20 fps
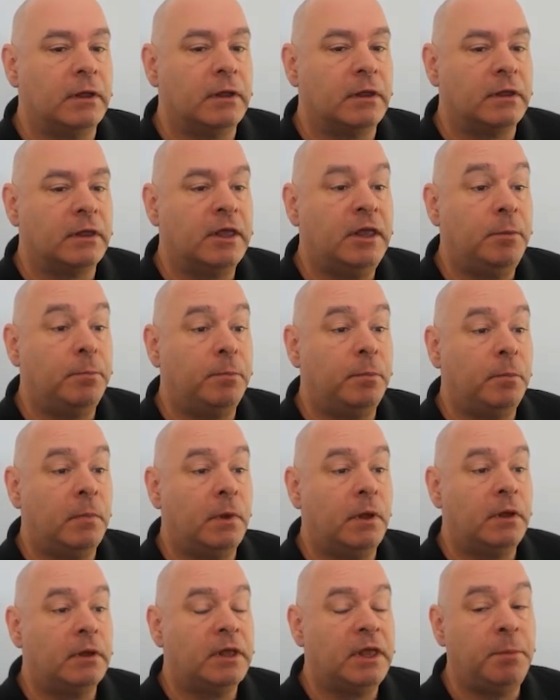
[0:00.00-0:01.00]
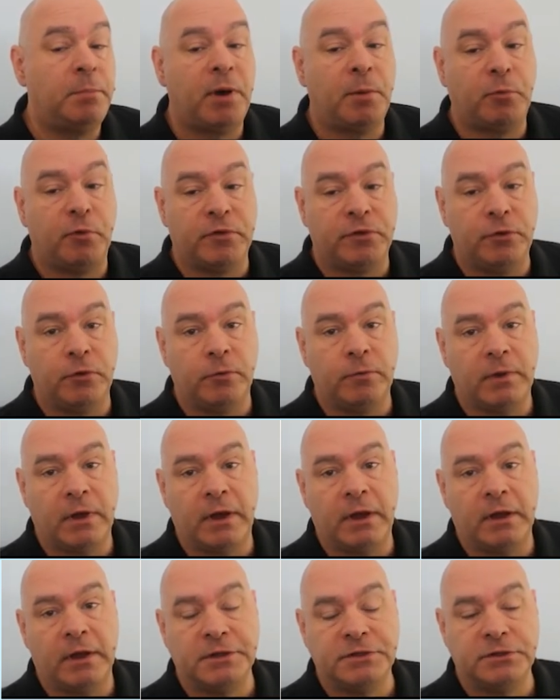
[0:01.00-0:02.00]
keep up with you
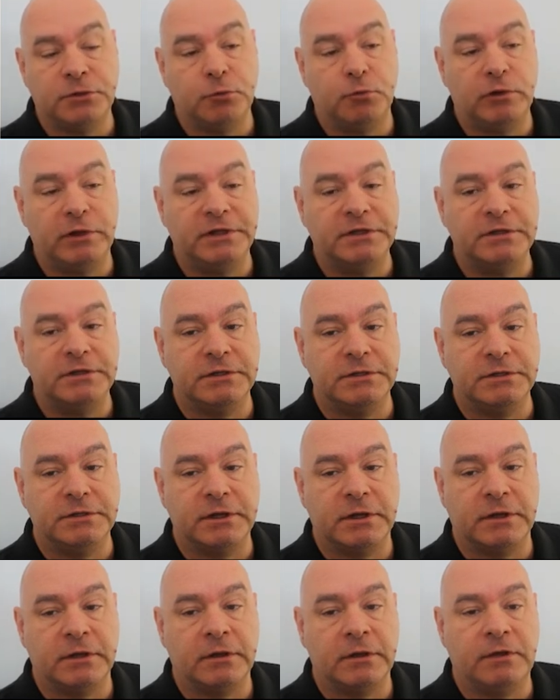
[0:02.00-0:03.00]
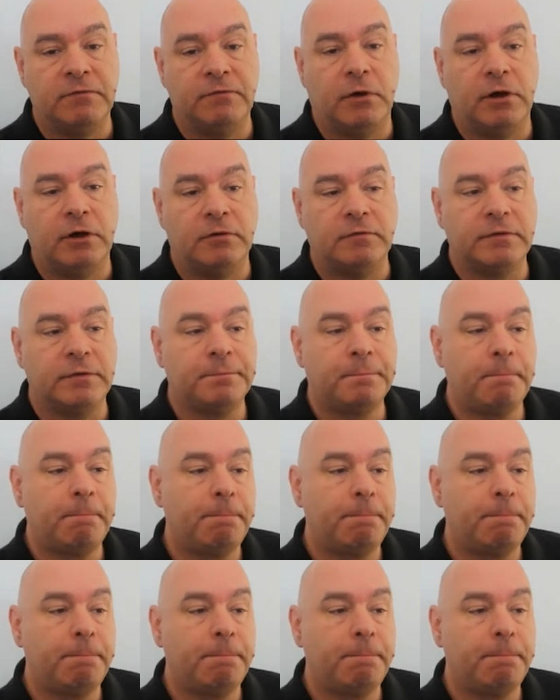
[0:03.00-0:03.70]
as new releases evolve.